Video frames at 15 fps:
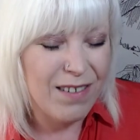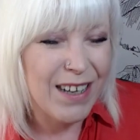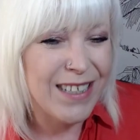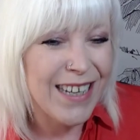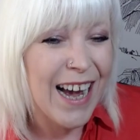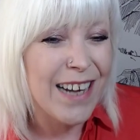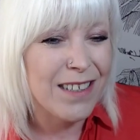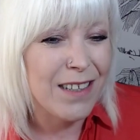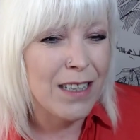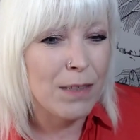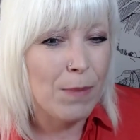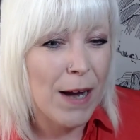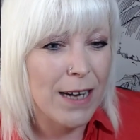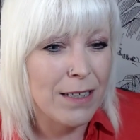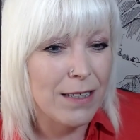attacked
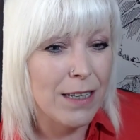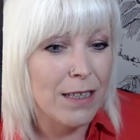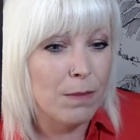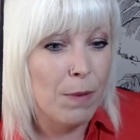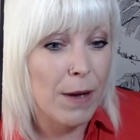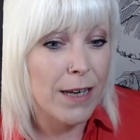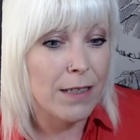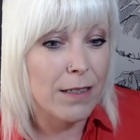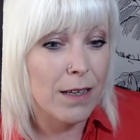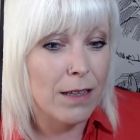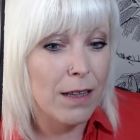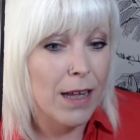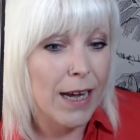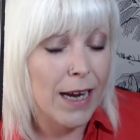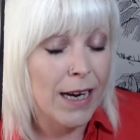this Pisces,
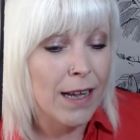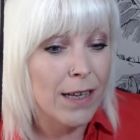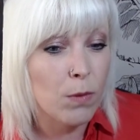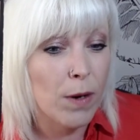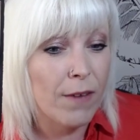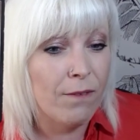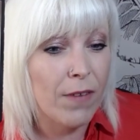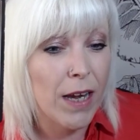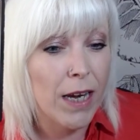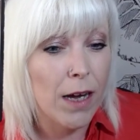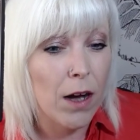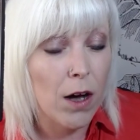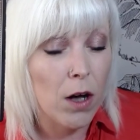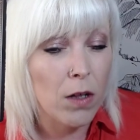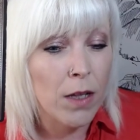basically. That's what I
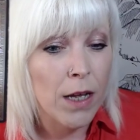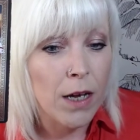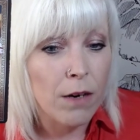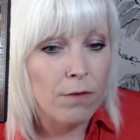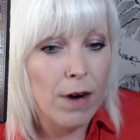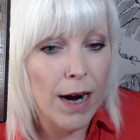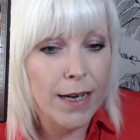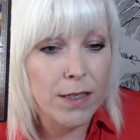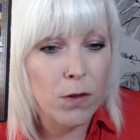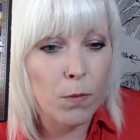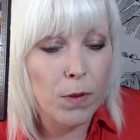feel, right,